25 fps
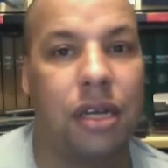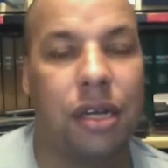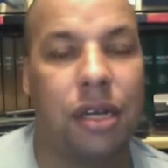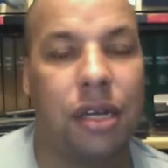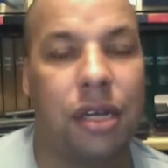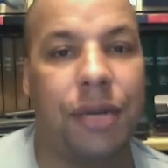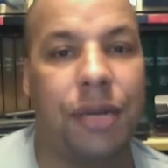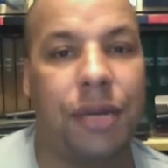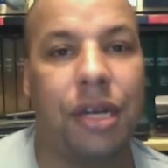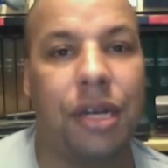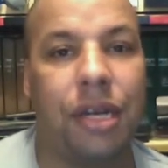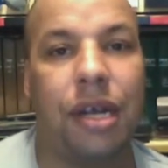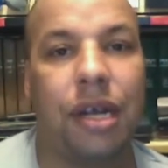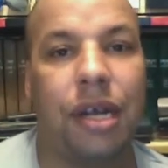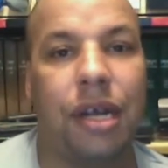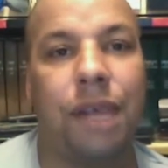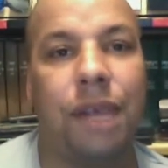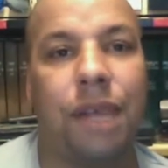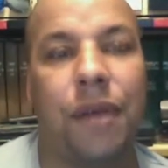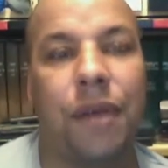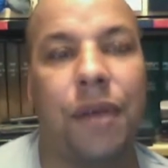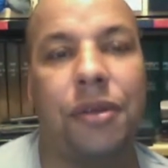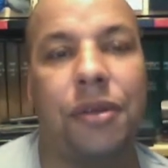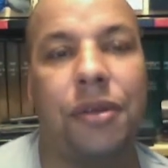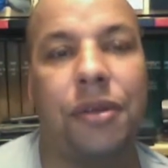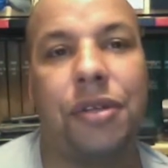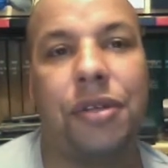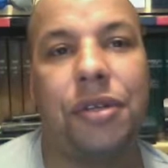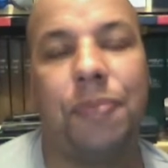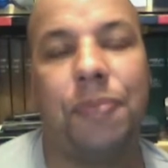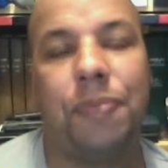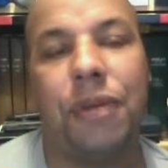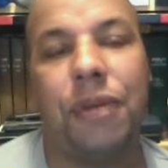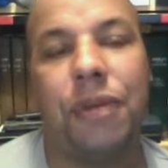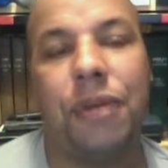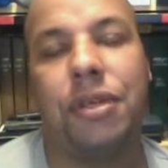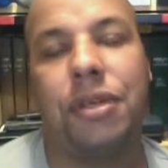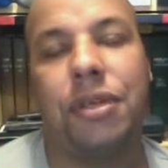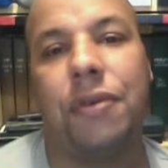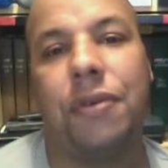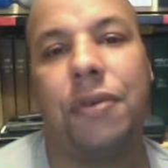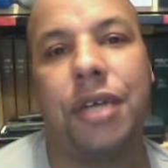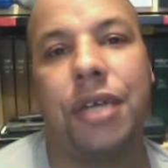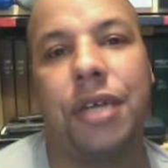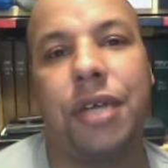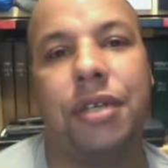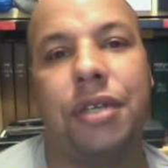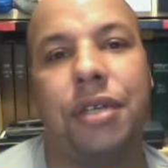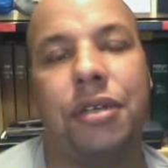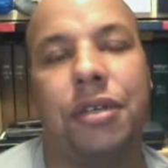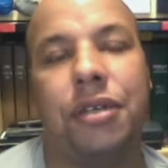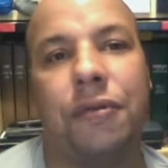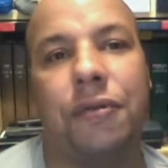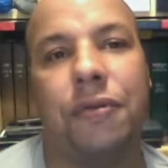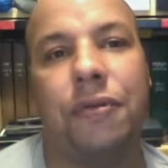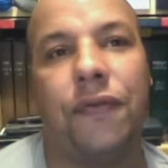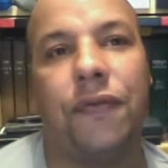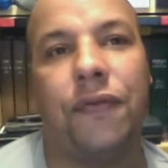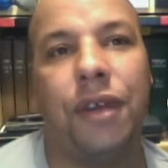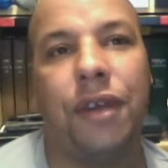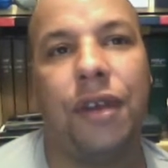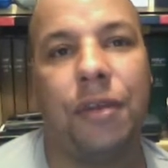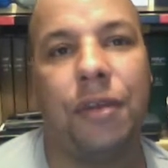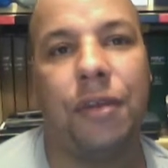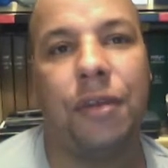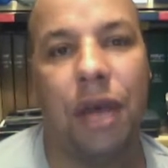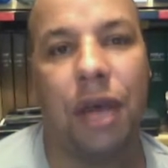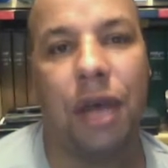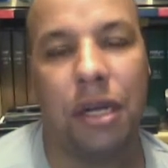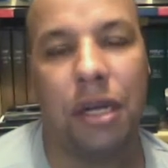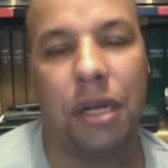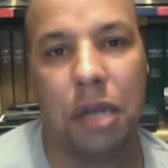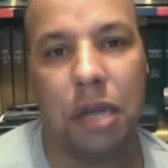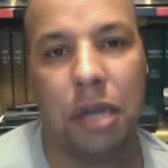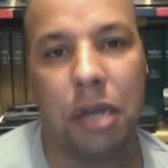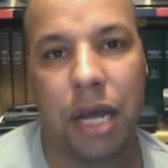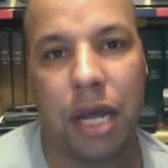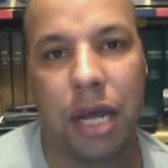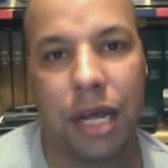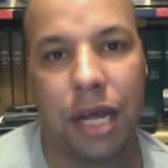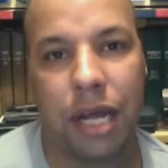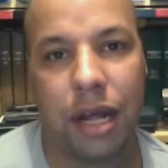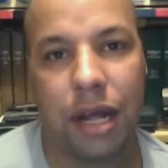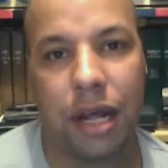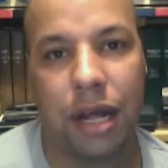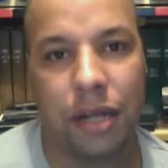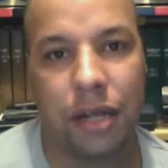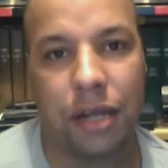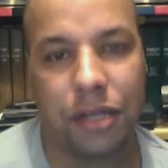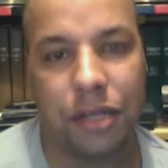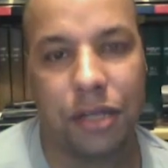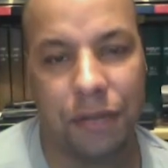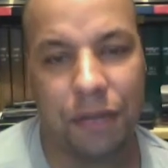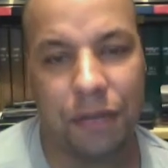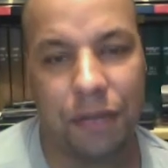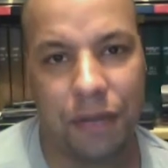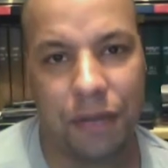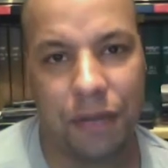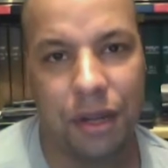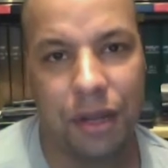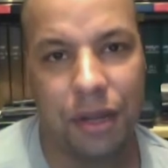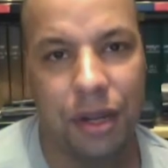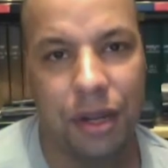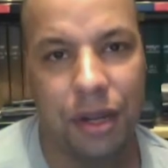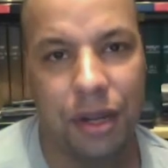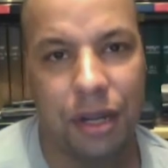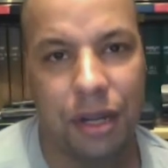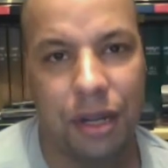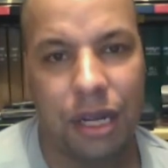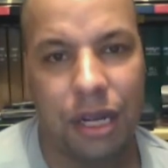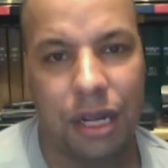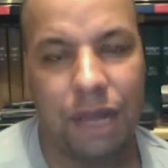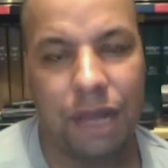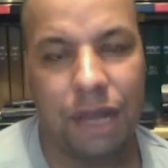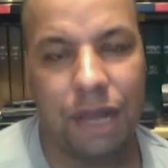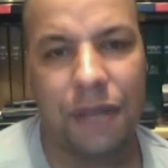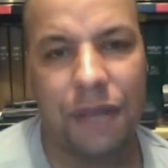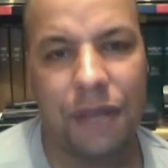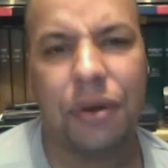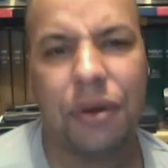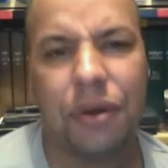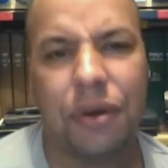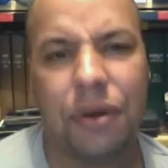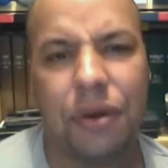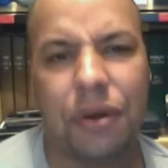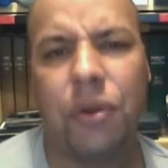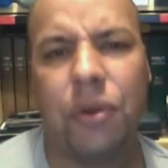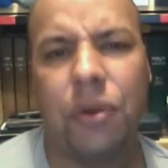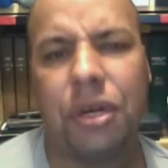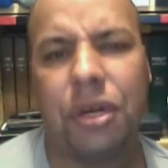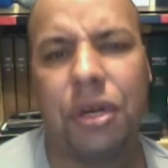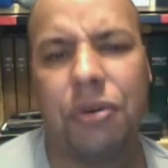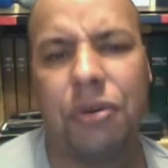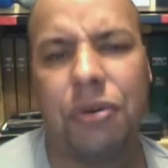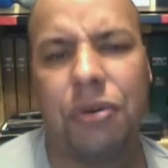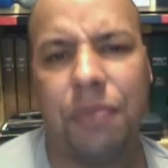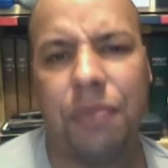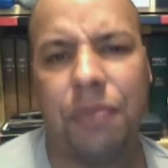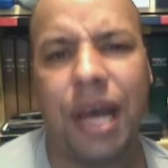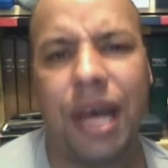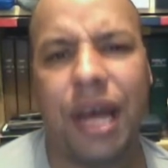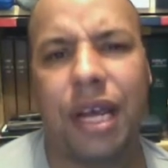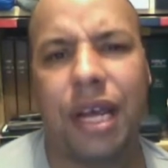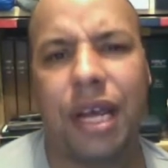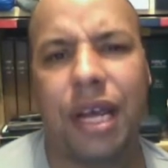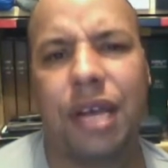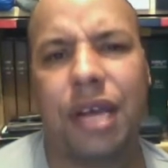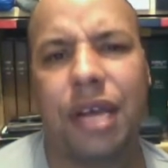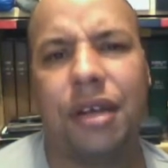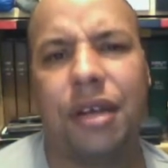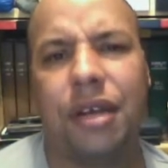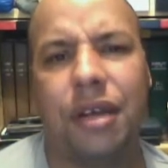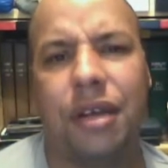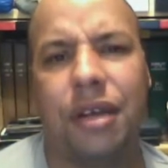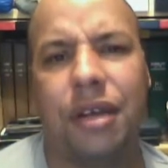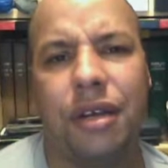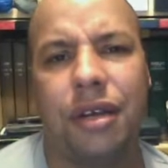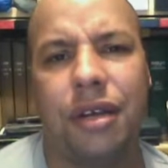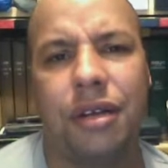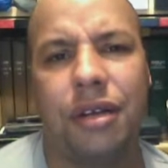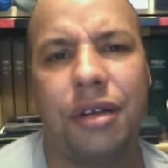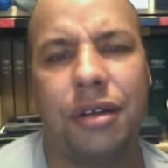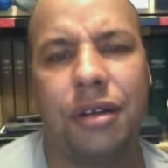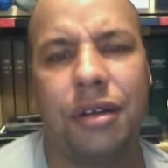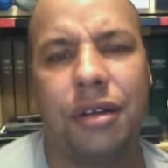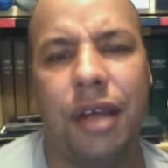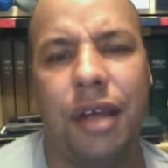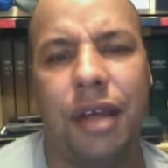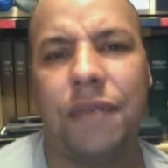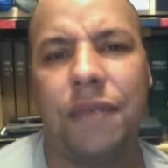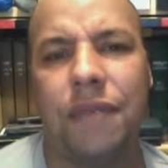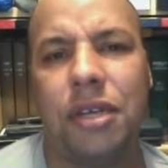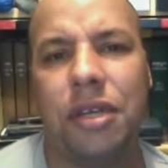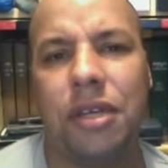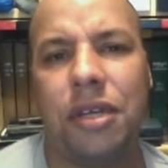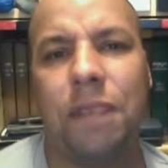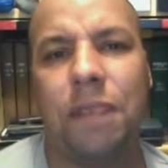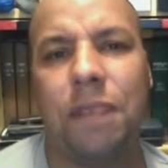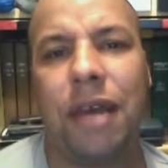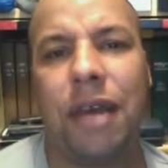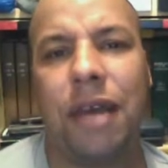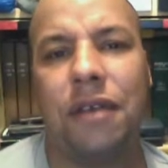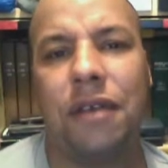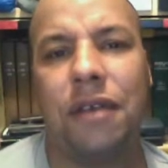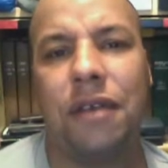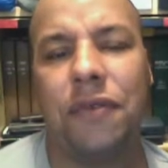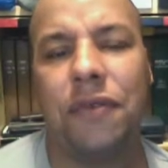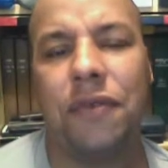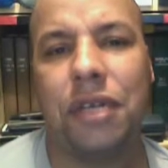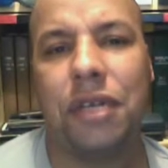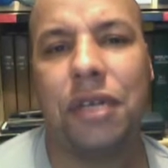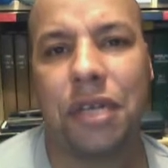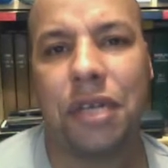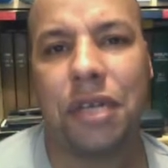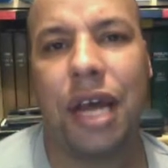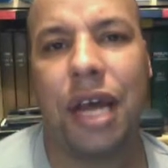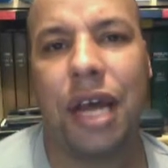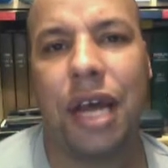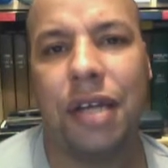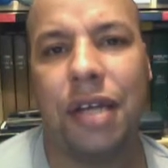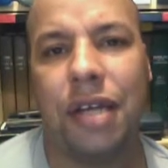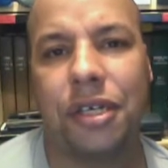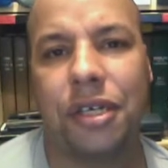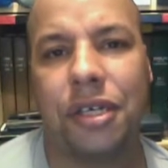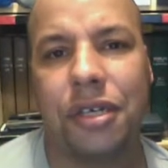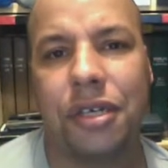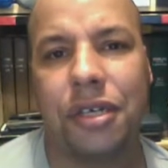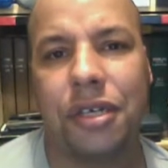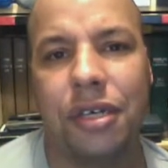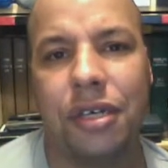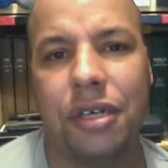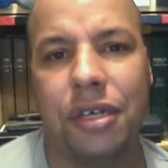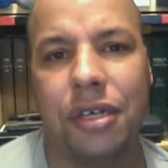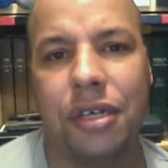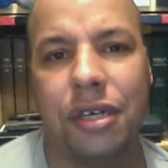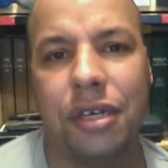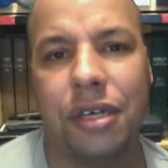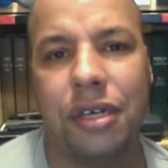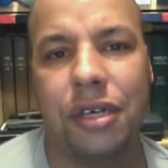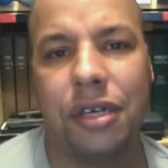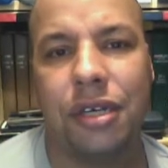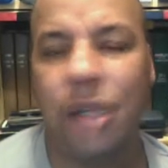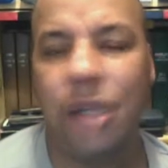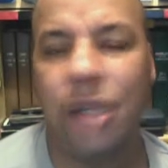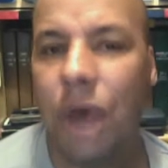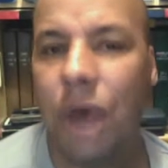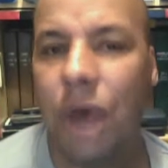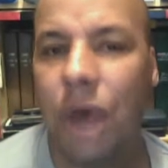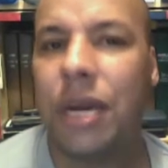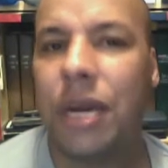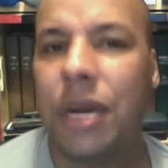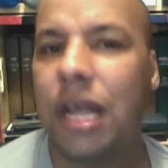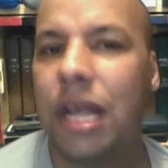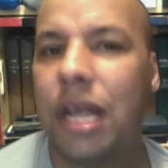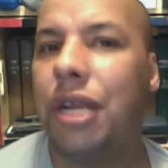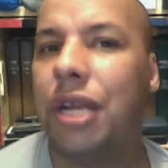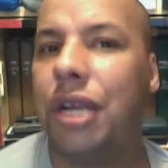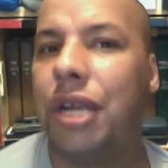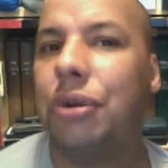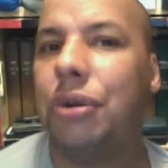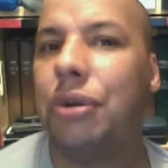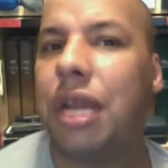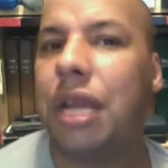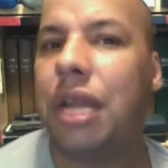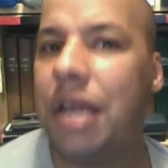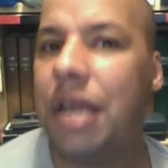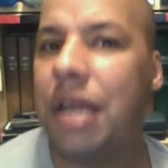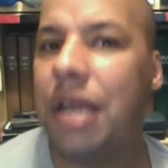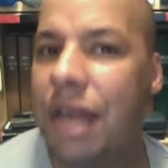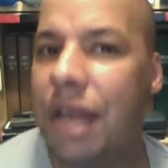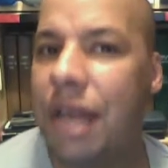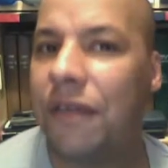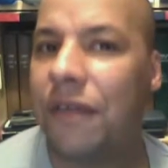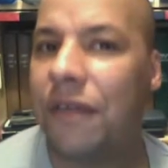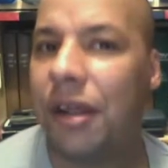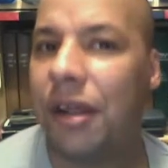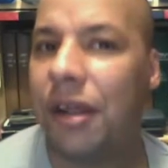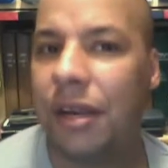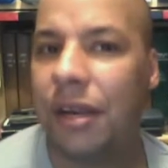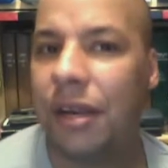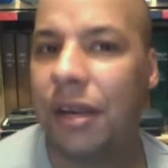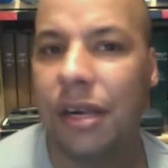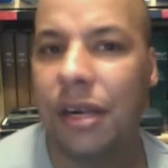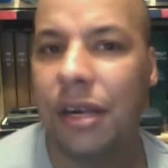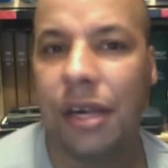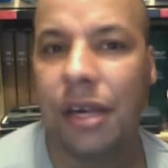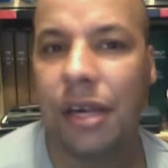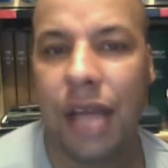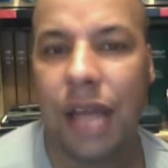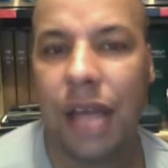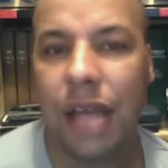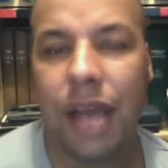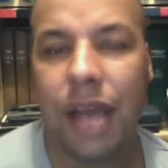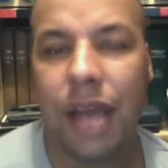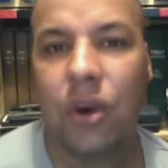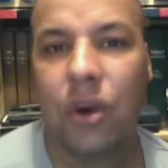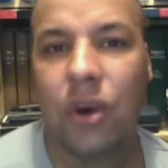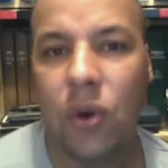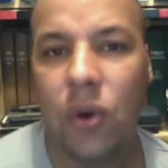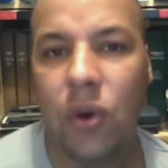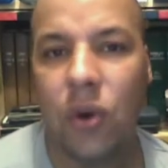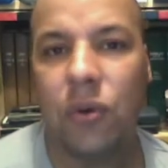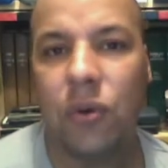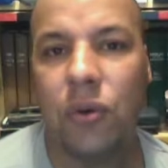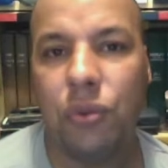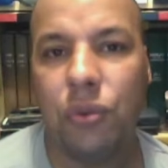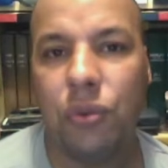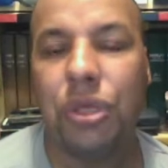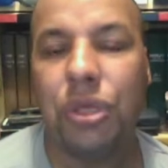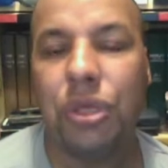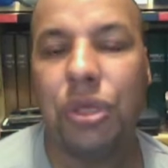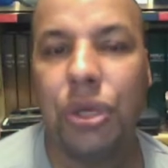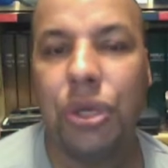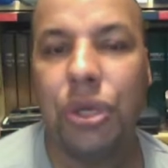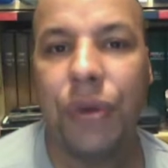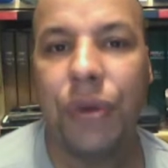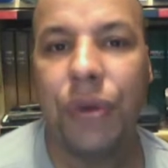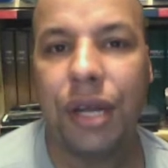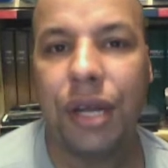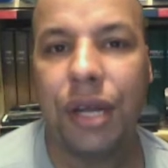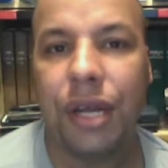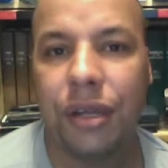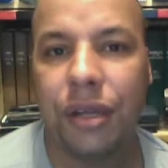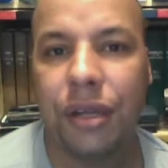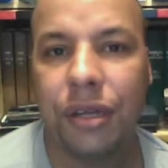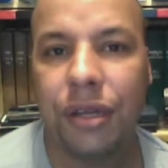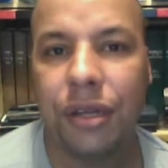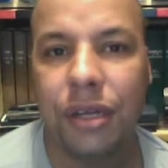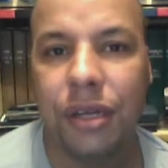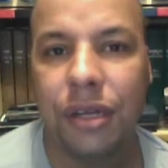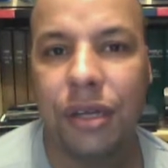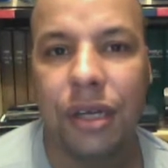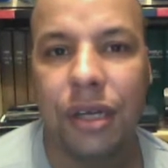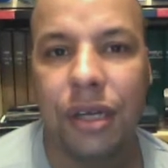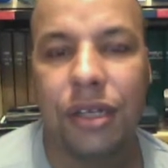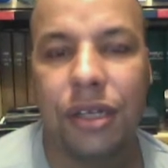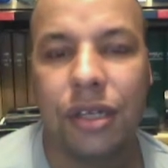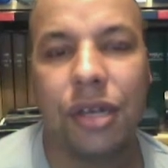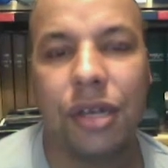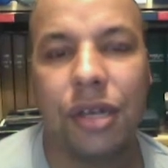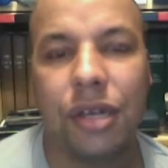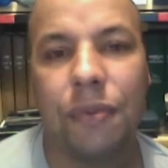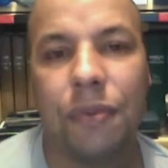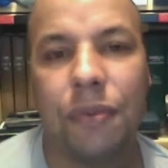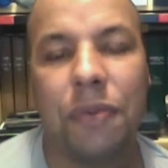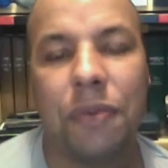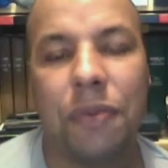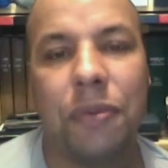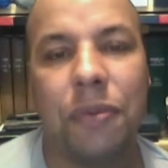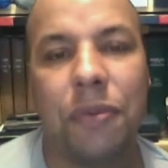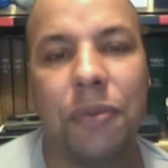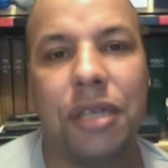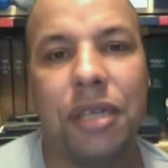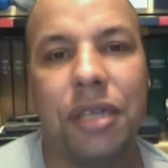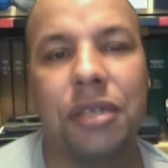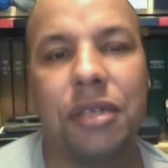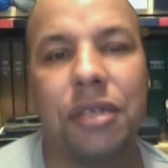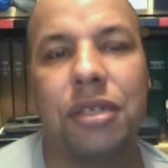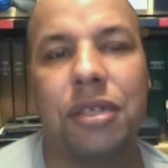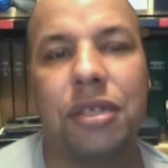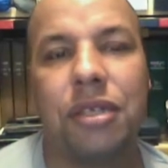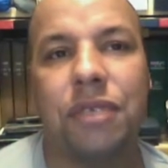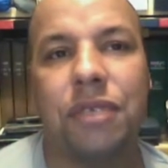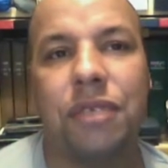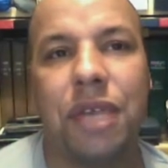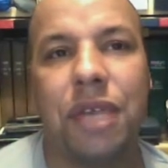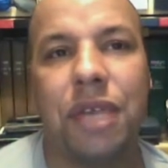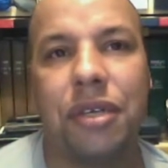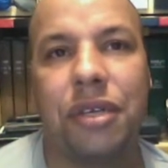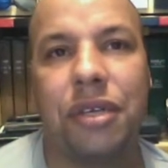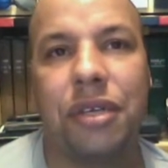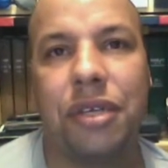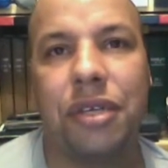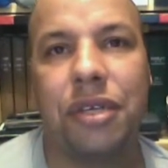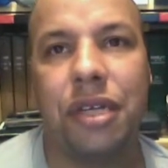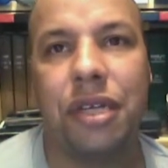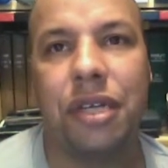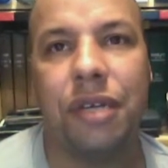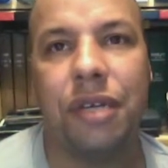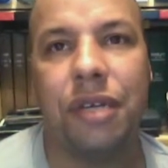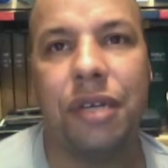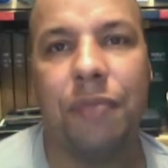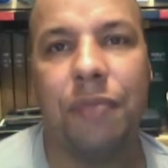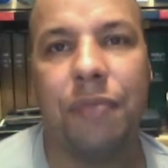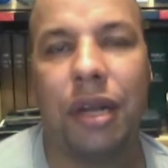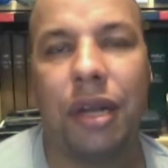I mean, I posed a question to a friend of mine, and I asked him, if you could walk into a bank, empty the bank of all its cash, knowing that you'd never get caught, would you do it? So the problem isn't so much the